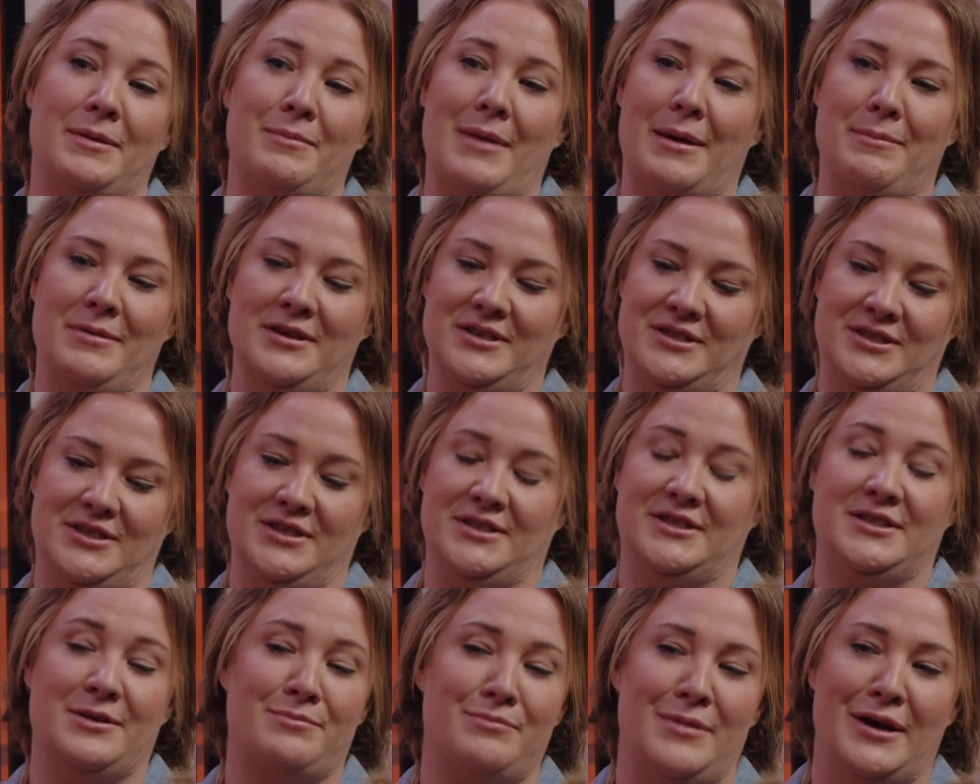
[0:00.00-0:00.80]
Maybe it's
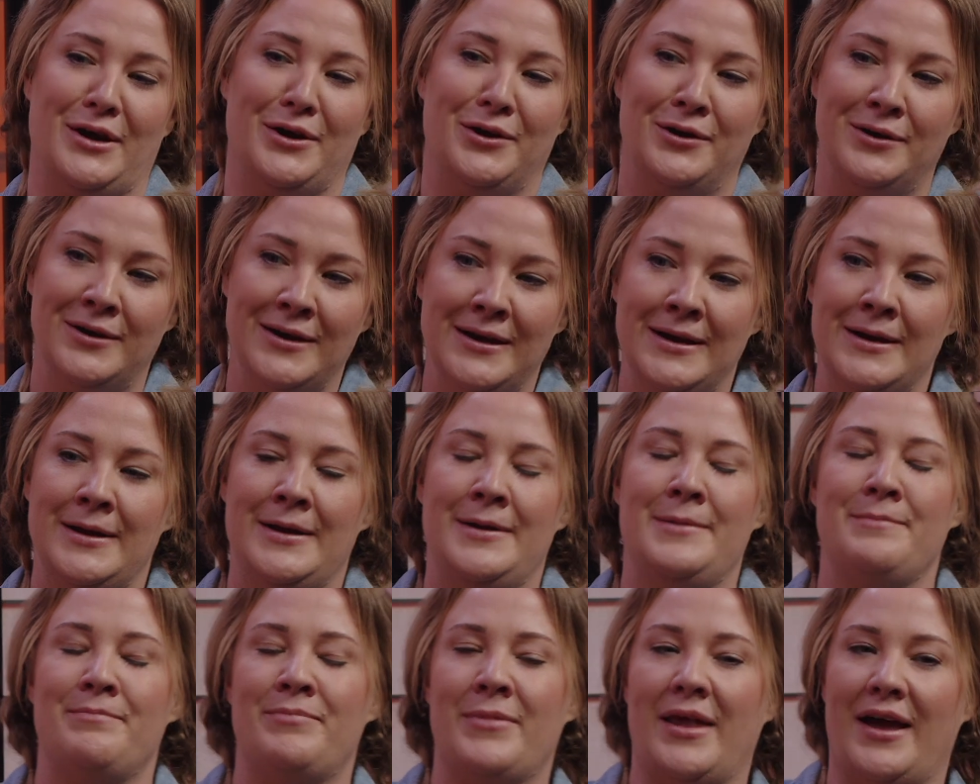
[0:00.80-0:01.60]
just a meal.
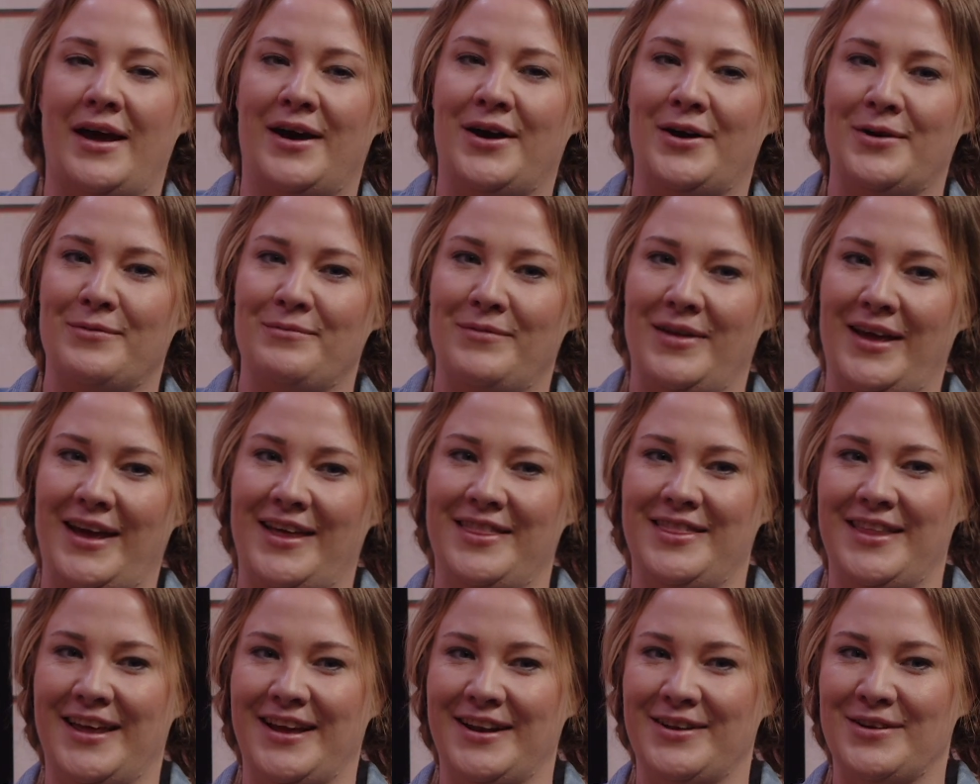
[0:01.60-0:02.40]

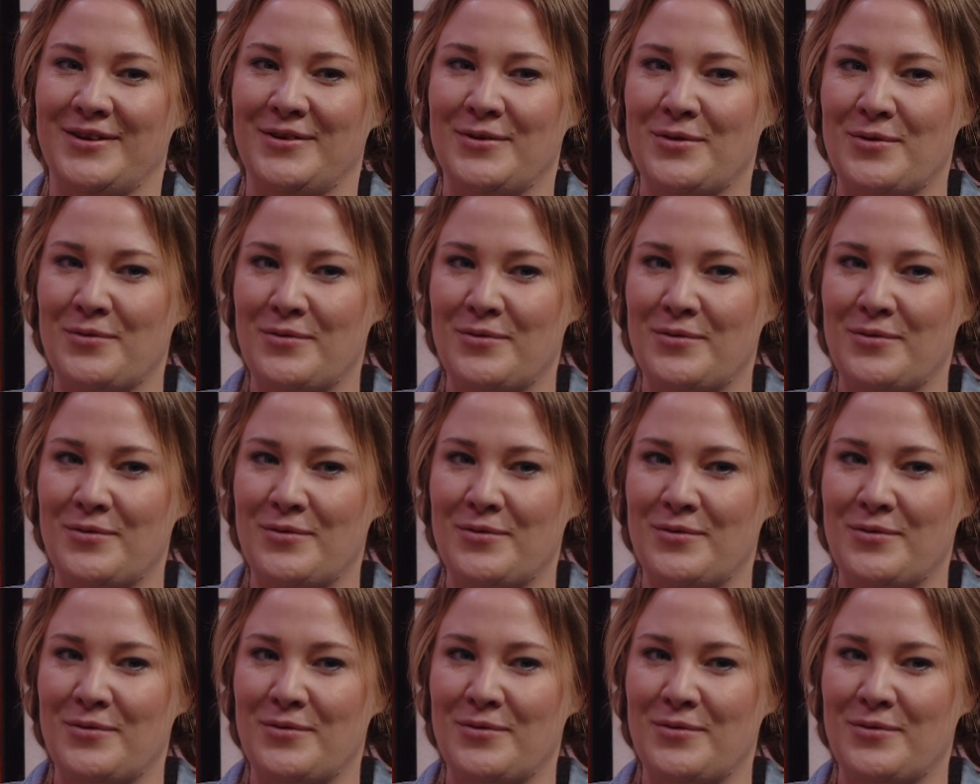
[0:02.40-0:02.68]
And then